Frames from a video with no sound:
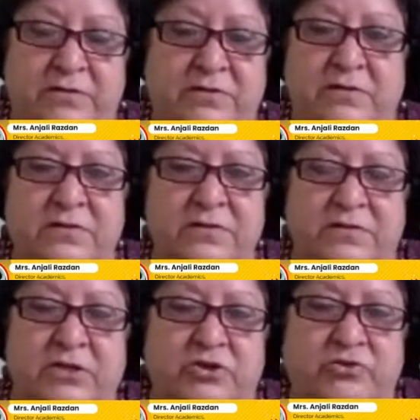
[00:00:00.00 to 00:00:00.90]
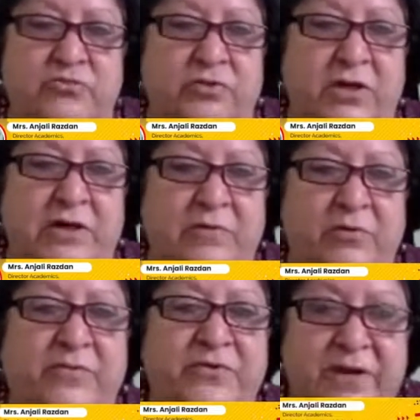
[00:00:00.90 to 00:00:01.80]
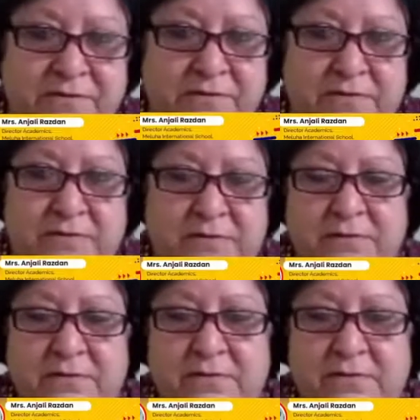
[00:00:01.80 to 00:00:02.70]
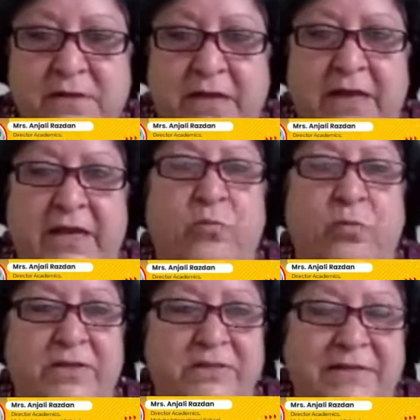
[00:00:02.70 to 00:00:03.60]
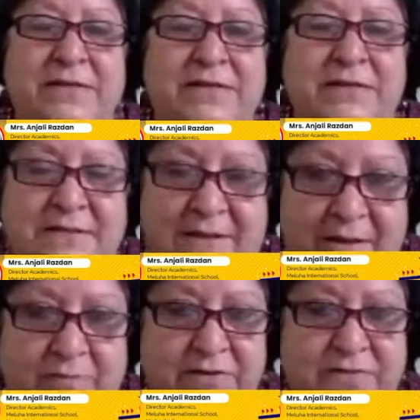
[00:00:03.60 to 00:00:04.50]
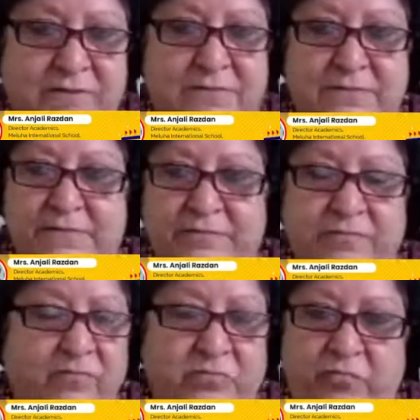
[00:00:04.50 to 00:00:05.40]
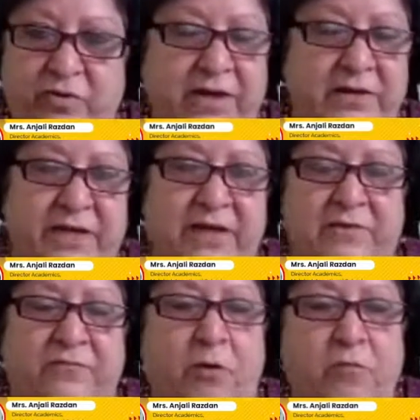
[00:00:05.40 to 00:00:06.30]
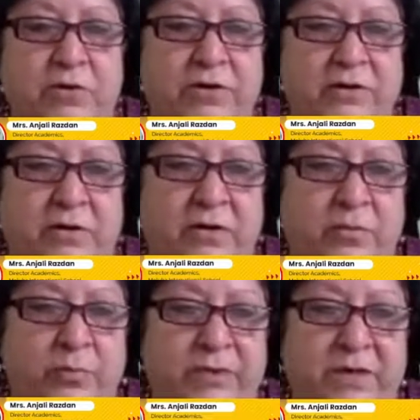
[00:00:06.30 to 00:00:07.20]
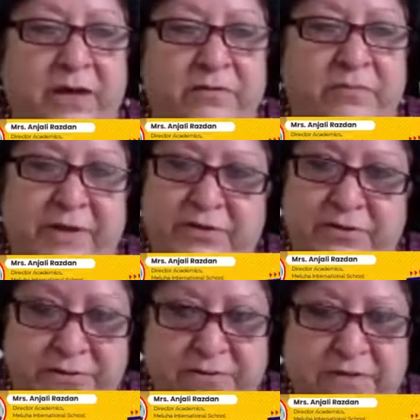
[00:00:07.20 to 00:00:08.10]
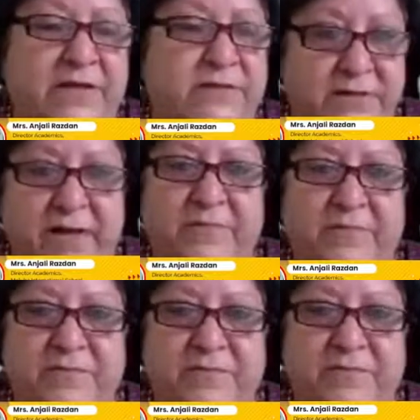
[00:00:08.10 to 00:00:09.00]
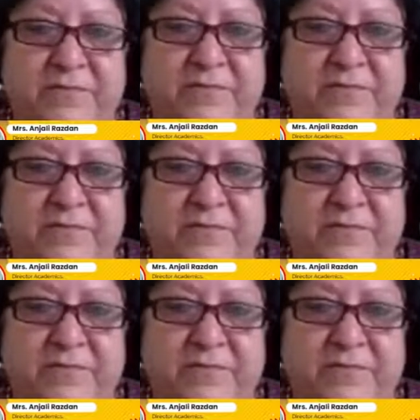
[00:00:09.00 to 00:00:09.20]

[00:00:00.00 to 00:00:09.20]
turns into a little bit of trust. Again, once that is established, we can take it forward with other measures as it comes forward.